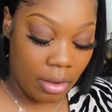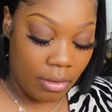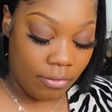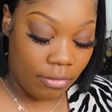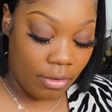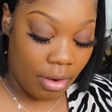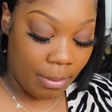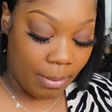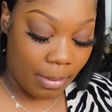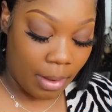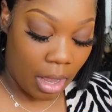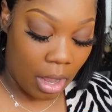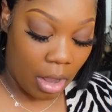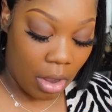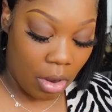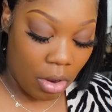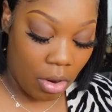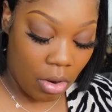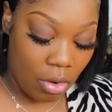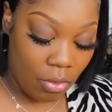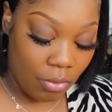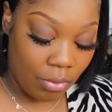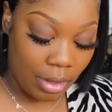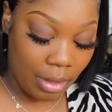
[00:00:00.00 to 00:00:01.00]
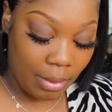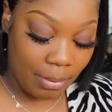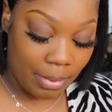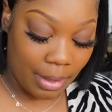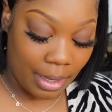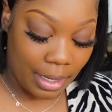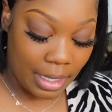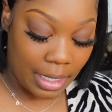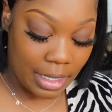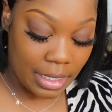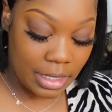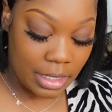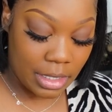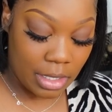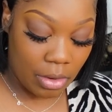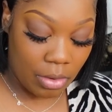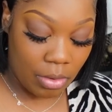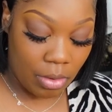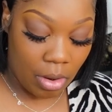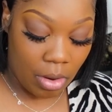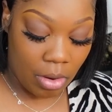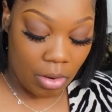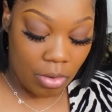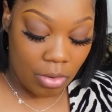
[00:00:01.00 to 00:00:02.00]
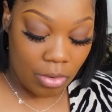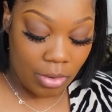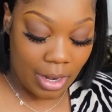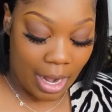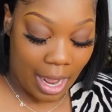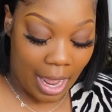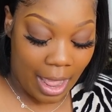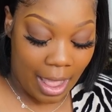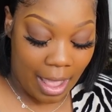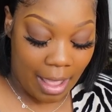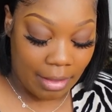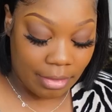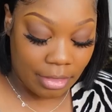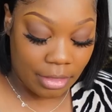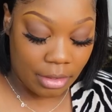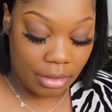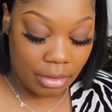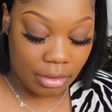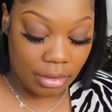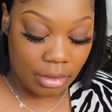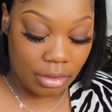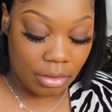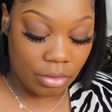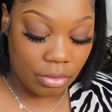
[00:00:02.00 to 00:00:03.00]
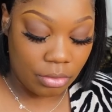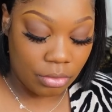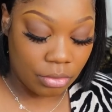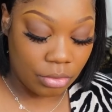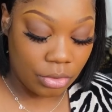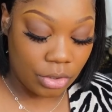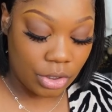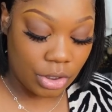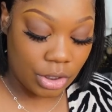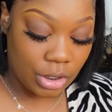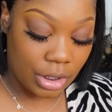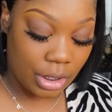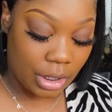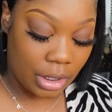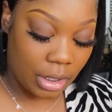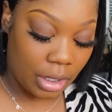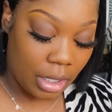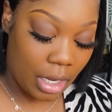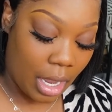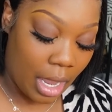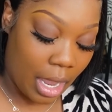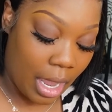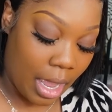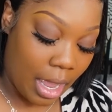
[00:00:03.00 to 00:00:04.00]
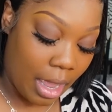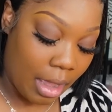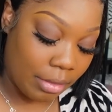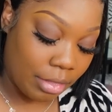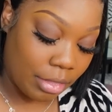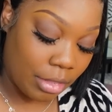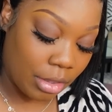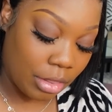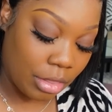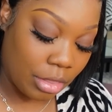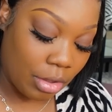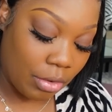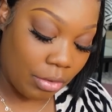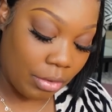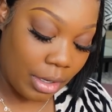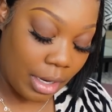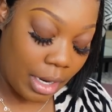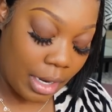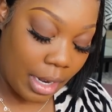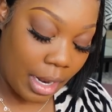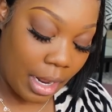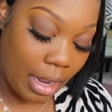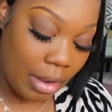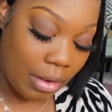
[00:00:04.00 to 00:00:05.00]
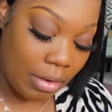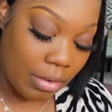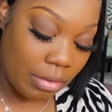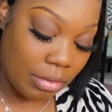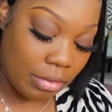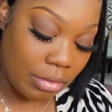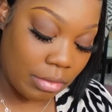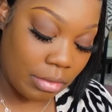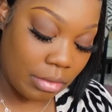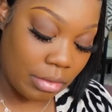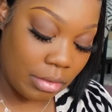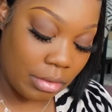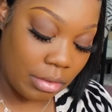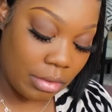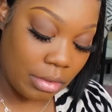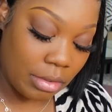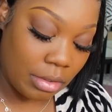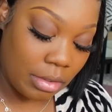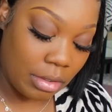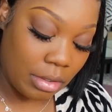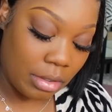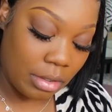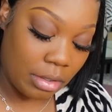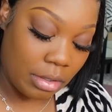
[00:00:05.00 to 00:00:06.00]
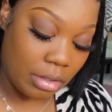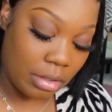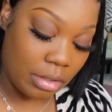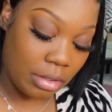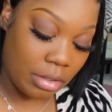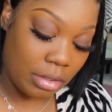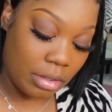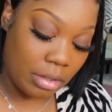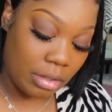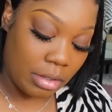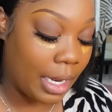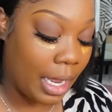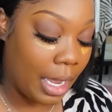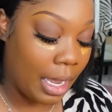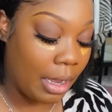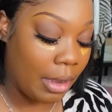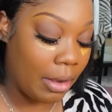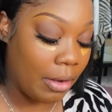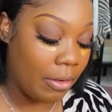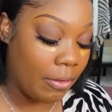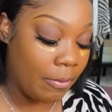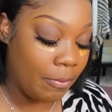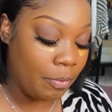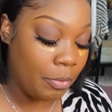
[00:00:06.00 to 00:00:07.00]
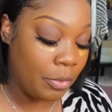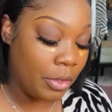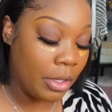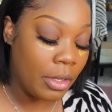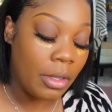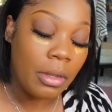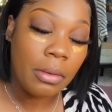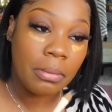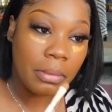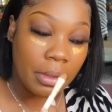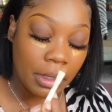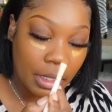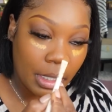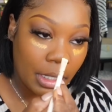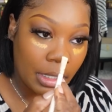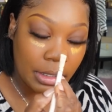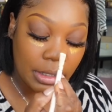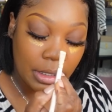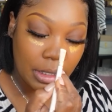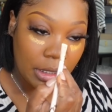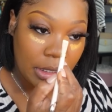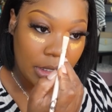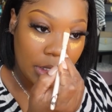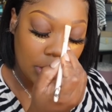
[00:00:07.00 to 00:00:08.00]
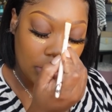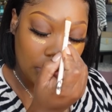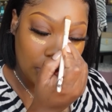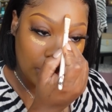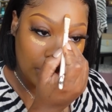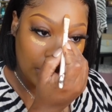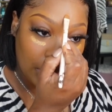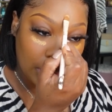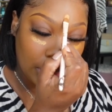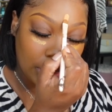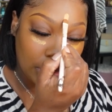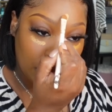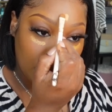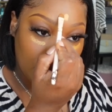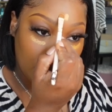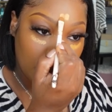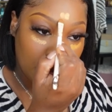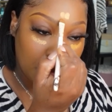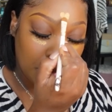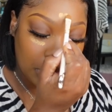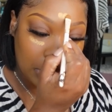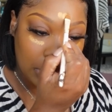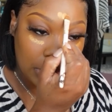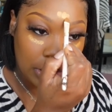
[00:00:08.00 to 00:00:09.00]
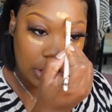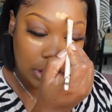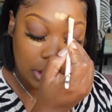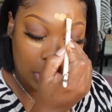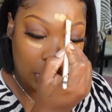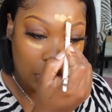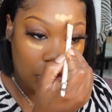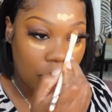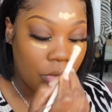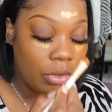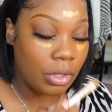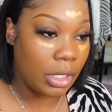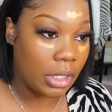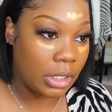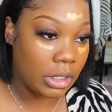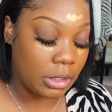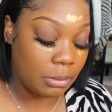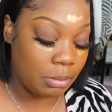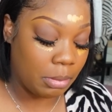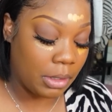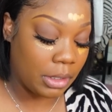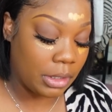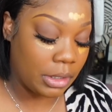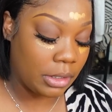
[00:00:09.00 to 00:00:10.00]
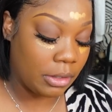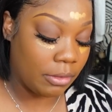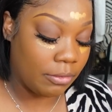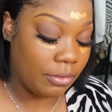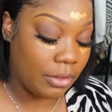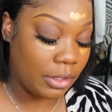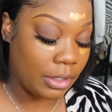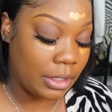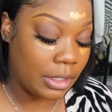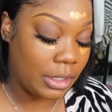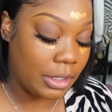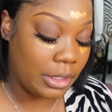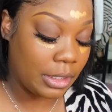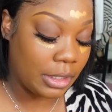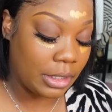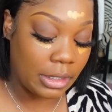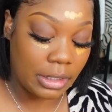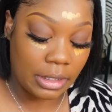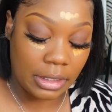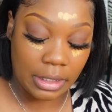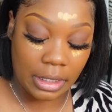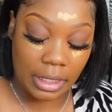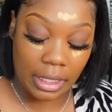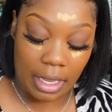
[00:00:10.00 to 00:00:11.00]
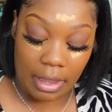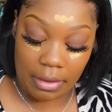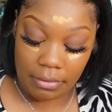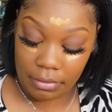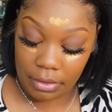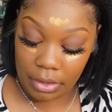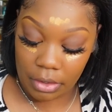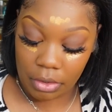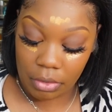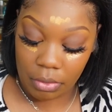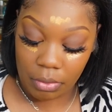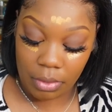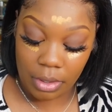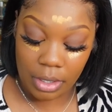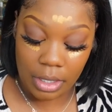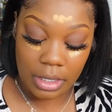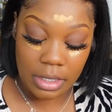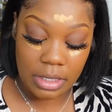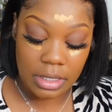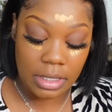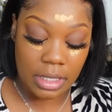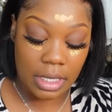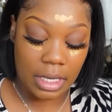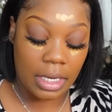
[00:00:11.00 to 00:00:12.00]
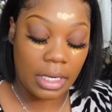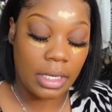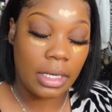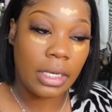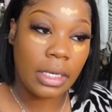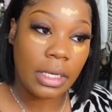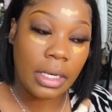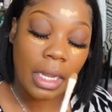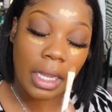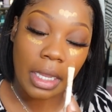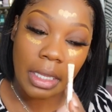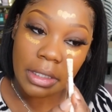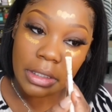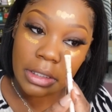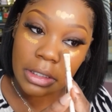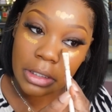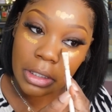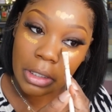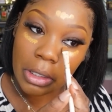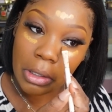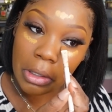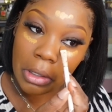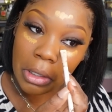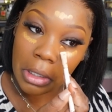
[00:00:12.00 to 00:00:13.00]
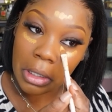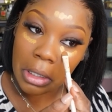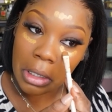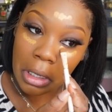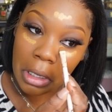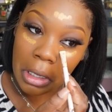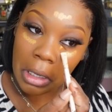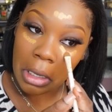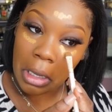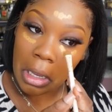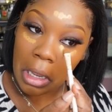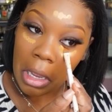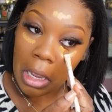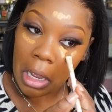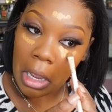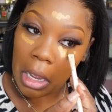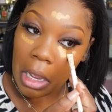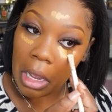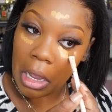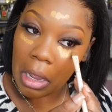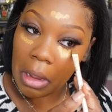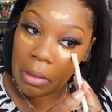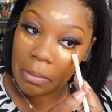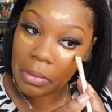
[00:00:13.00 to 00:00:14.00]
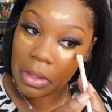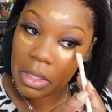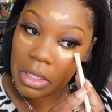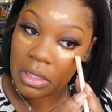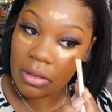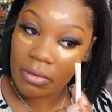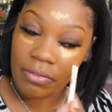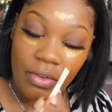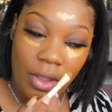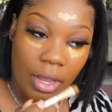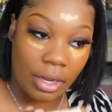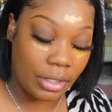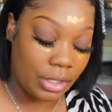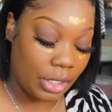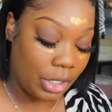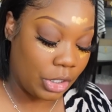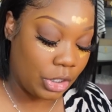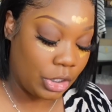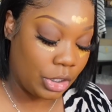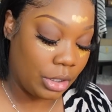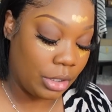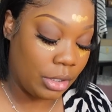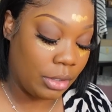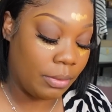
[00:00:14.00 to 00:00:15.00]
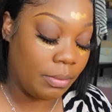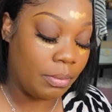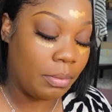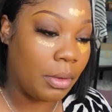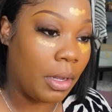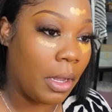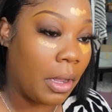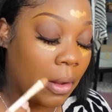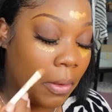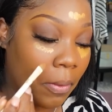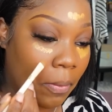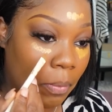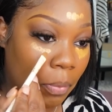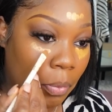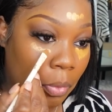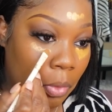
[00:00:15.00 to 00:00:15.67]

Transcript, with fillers: from my old one, but it's so old. I have to, oh shit, I have to throw that out down because these little things used to be so expensive. And this is the Kevyn Aucoin Skin Enhancer. Um, it's a foundation, but